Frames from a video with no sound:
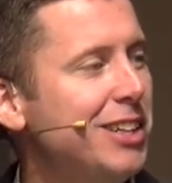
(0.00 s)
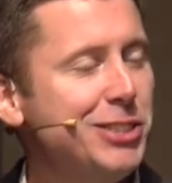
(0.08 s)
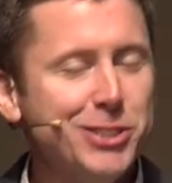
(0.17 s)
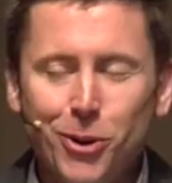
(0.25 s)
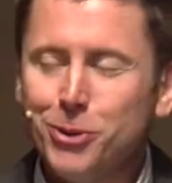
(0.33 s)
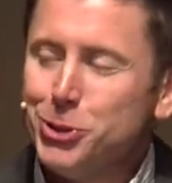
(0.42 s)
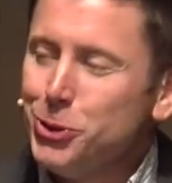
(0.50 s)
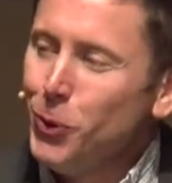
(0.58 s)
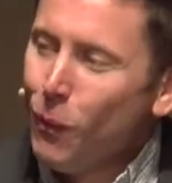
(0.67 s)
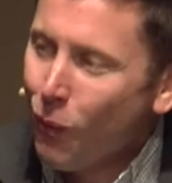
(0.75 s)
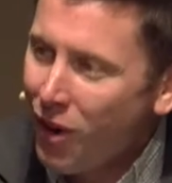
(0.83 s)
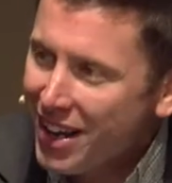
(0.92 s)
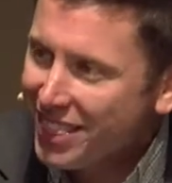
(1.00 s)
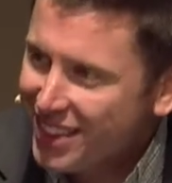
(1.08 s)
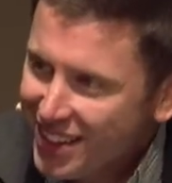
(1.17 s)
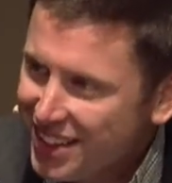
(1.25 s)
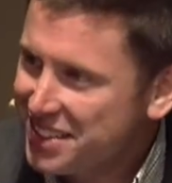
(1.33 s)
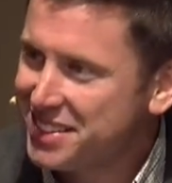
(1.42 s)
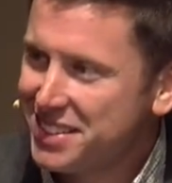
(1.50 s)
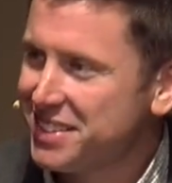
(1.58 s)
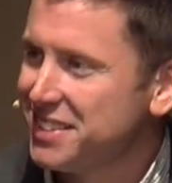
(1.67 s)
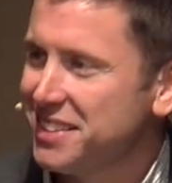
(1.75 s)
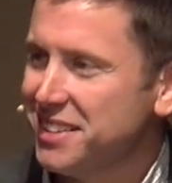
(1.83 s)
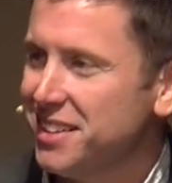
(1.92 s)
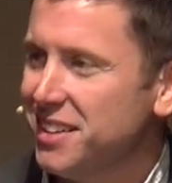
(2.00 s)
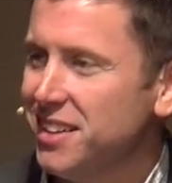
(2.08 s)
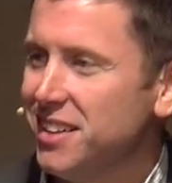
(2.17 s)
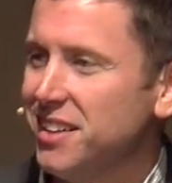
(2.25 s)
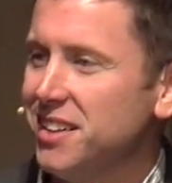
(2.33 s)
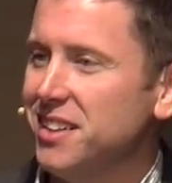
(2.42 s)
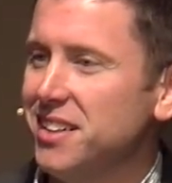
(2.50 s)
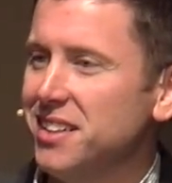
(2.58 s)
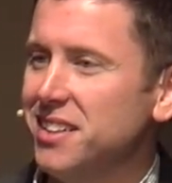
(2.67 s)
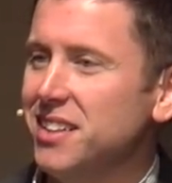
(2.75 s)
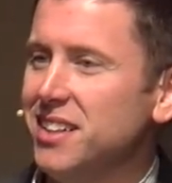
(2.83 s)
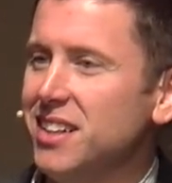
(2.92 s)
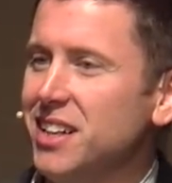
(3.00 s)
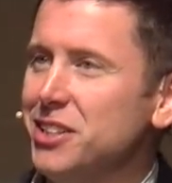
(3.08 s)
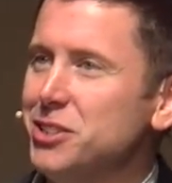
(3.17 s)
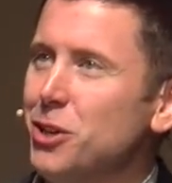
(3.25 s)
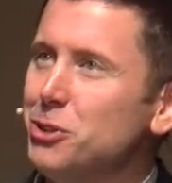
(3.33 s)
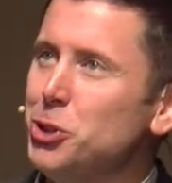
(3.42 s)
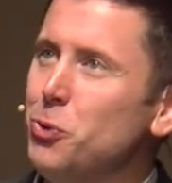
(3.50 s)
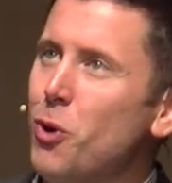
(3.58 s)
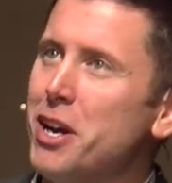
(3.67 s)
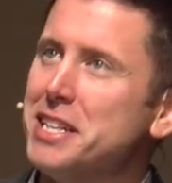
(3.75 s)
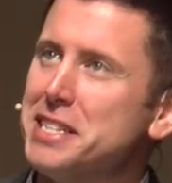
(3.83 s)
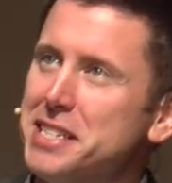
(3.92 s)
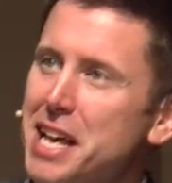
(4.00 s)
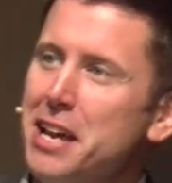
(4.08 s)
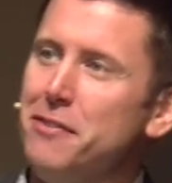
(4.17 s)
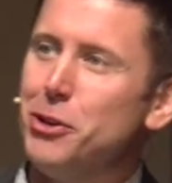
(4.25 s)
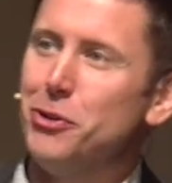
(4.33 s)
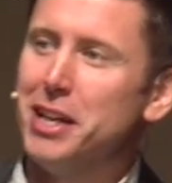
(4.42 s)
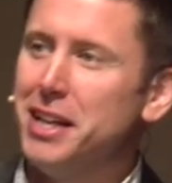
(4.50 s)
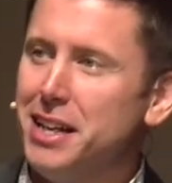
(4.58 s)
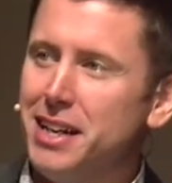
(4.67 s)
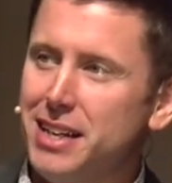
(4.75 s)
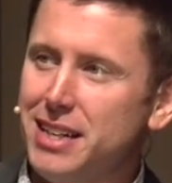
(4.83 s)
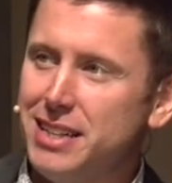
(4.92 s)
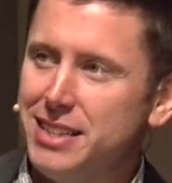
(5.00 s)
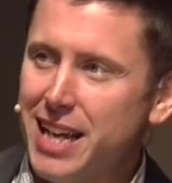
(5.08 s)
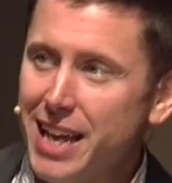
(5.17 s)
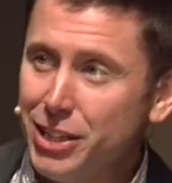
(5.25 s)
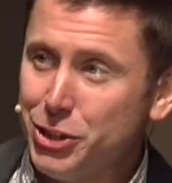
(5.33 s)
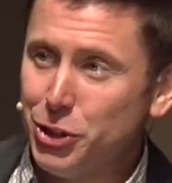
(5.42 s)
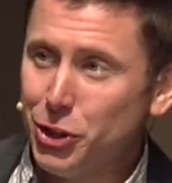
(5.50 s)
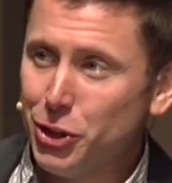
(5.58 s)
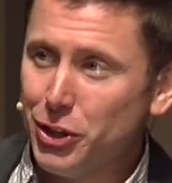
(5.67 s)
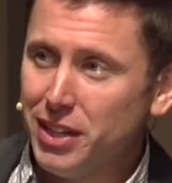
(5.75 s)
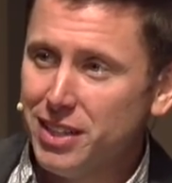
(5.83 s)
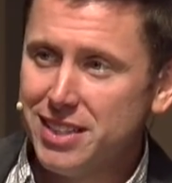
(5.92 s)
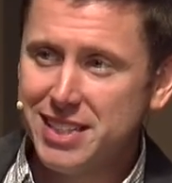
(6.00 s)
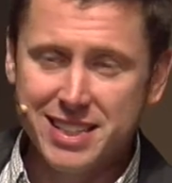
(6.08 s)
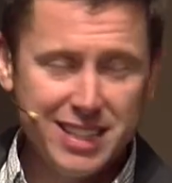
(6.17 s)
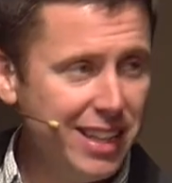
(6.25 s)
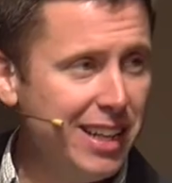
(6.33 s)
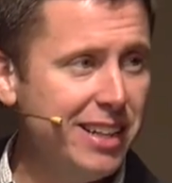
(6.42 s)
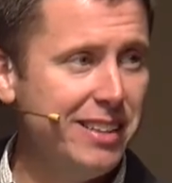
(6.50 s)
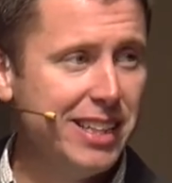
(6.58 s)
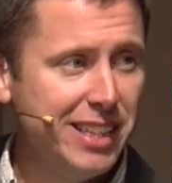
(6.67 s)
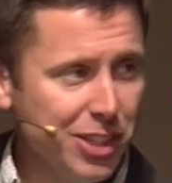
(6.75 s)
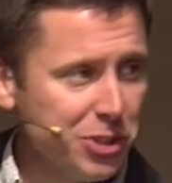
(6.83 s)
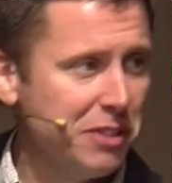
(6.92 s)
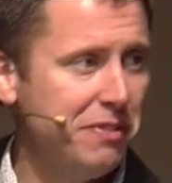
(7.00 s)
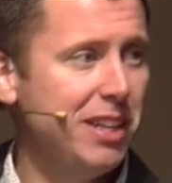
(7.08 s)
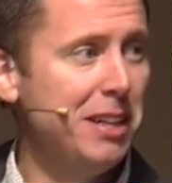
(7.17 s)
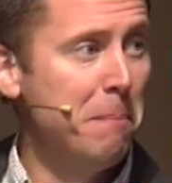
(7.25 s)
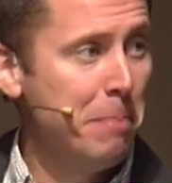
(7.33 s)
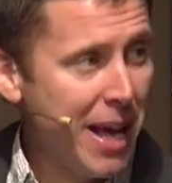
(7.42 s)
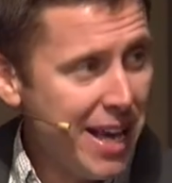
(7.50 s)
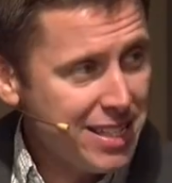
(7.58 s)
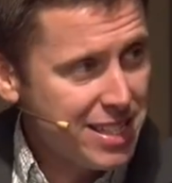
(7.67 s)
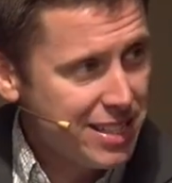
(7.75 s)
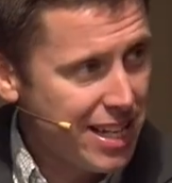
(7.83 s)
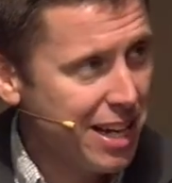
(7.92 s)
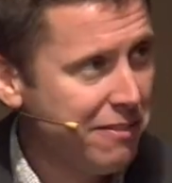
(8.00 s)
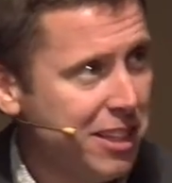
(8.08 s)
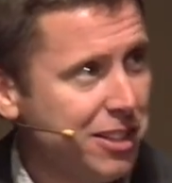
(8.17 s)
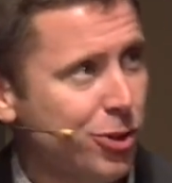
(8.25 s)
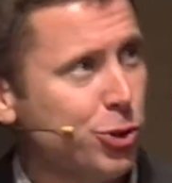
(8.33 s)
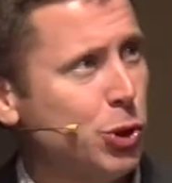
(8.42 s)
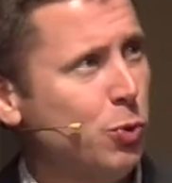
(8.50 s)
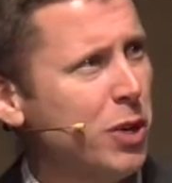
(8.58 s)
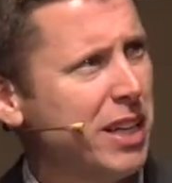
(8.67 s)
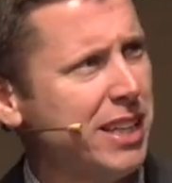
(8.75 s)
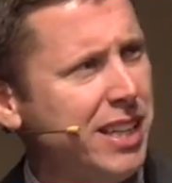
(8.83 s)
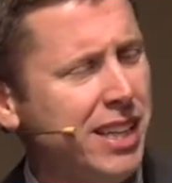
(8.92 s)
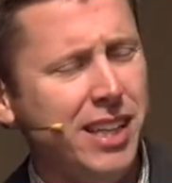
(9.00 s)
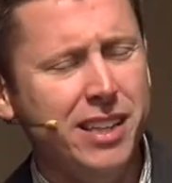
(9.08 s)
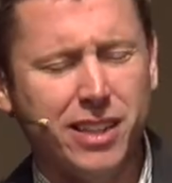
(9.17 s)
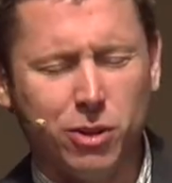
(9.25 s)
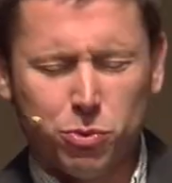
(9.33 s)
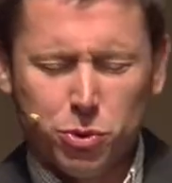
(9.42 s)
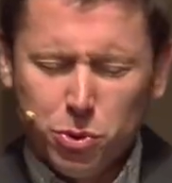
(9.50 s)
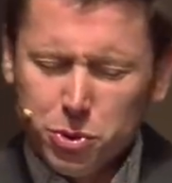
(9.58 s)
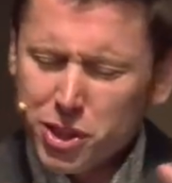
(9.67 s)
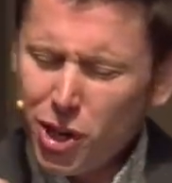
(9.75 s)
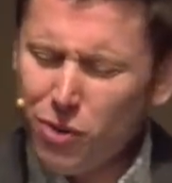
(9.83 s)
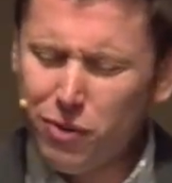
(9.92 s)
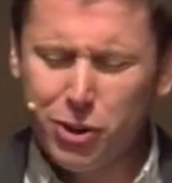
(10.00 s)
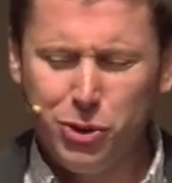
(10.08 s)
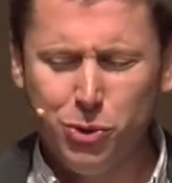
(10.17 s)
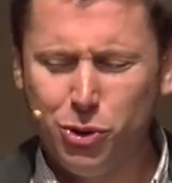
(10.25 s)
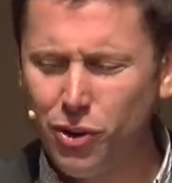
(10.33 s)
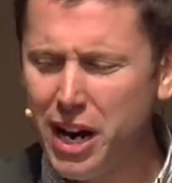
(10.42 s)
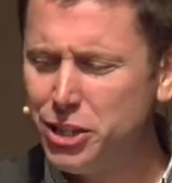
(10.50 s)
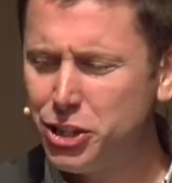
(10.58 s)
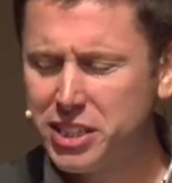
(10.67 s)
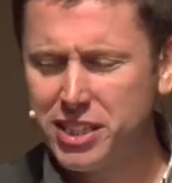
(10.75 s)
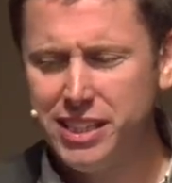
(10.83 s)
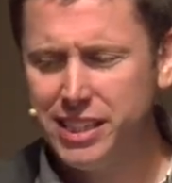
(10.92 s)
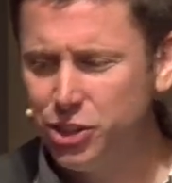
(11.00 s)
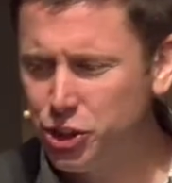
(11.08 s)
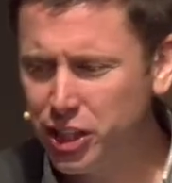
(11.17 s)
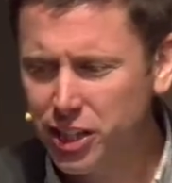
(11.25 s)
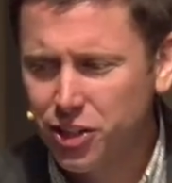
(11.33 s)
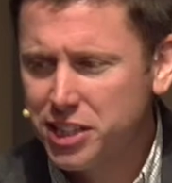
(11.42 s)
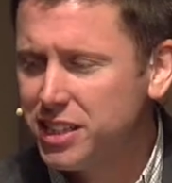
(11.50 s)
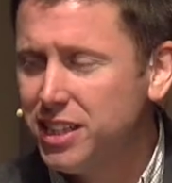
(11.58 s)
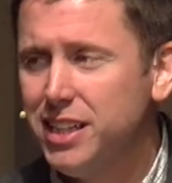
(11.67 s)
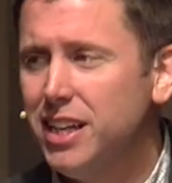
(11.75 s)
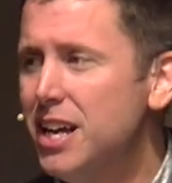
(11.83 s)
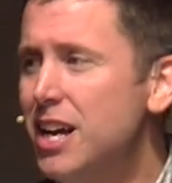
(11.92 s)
don't you want this? Don't you want a Savior that takes your sin and the guilt of it and pays the debt of it? Don't you want a King that rules over you graciously and generously?